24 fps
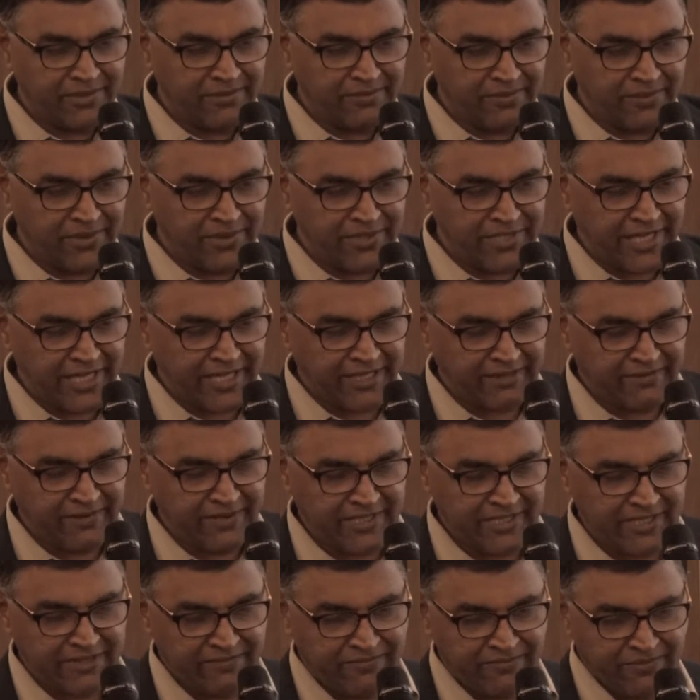project
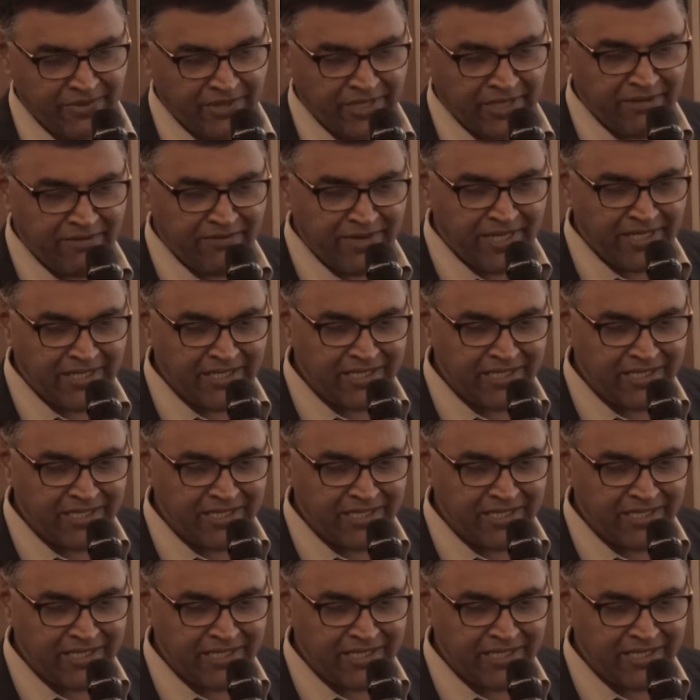for giving